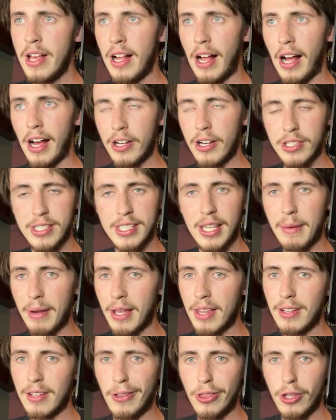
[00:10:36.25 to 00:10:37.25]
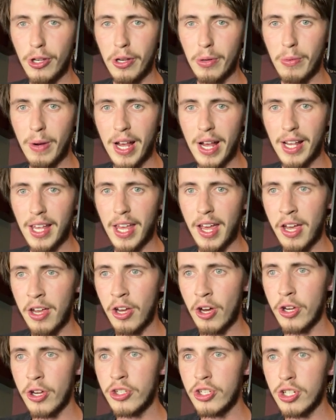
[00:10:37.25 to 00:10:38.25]
I could see him getting a third round
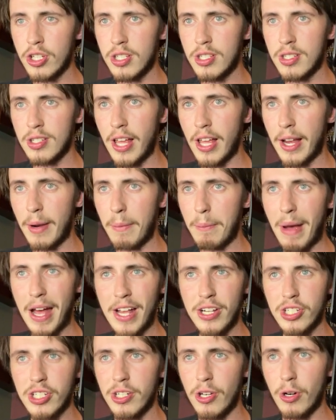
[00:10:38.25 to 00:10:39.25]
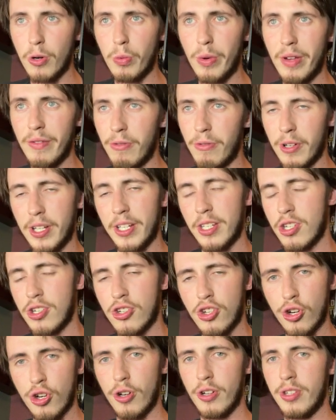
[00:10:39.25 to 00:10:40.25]
KO, just like Matt Schnell withering to
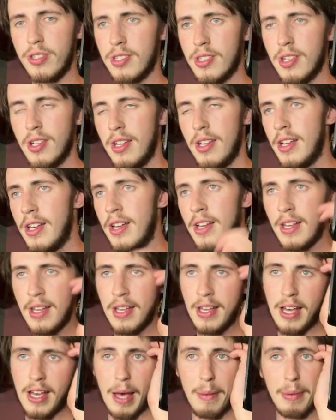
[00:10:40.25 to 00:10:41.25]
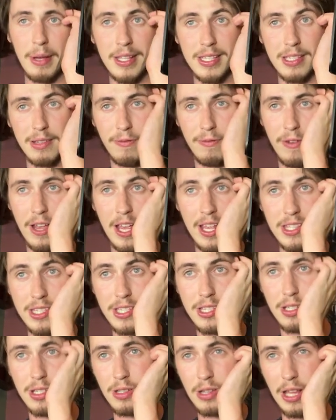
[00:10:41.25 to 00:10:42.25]
shots up against the
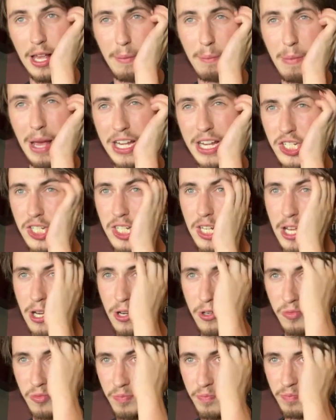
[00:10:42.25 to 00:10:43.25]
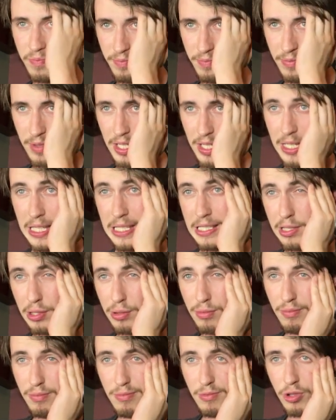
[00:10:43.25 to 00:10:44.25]
fence. Like, Matt Schnell, his
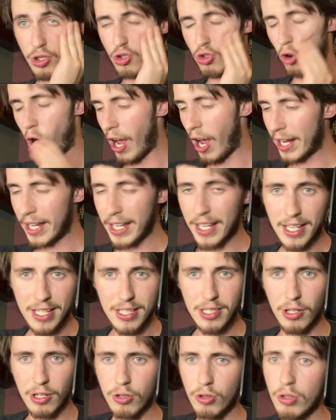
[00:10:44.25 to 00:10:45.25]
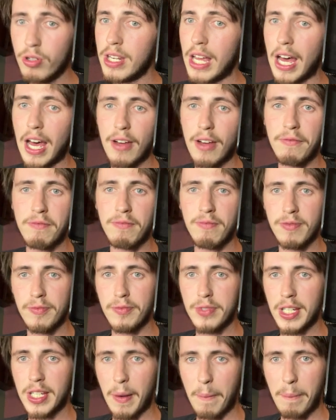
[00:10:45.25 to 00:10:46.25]
striking isn't good enough
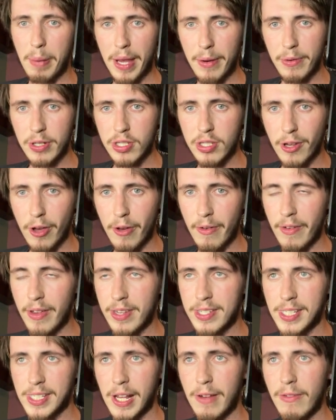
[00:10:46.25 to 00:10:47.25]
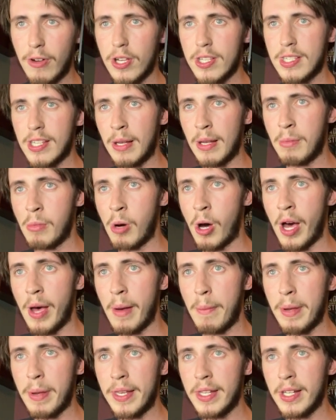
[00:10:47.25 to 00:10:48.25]
to compete with Steve Erceg, in my
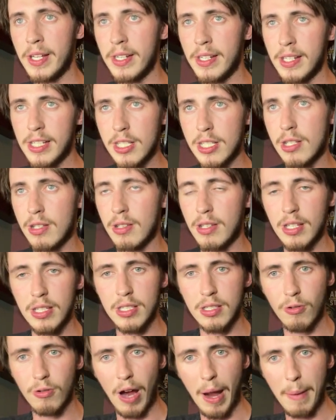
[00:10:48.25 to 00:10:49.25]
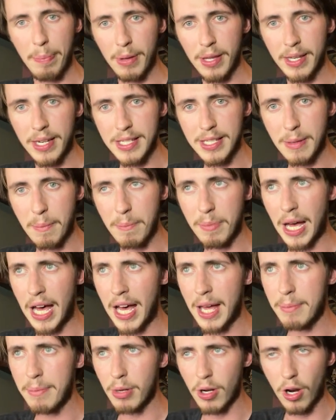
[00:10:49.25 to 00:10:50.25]
opinion. His grappling isn't
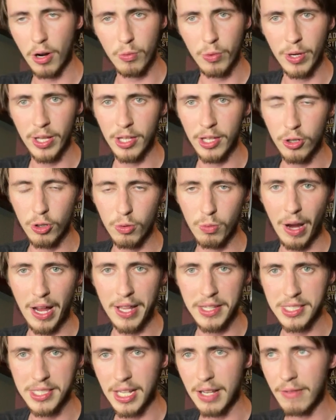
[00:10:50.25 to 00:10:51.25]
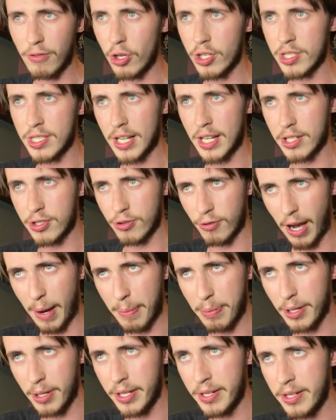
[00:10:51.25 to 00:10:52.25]
bad, but I really do rate Steve Erceg's
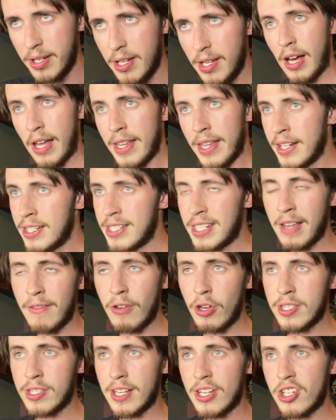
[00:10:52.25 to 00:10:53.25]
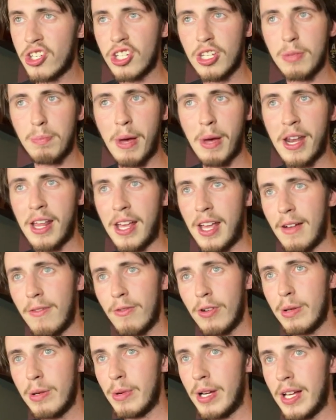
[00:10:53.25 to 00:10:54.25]
grappling. I think Steve Erceg's just better
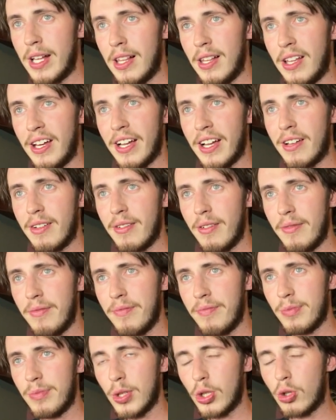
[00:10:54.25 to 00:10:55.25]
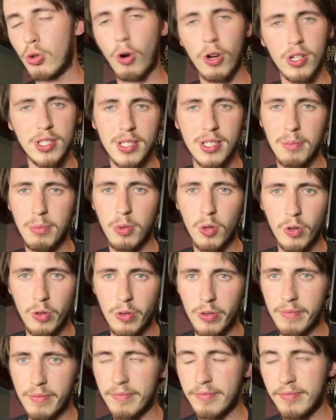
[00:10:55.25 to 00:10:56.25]
everywhere, like, across the board.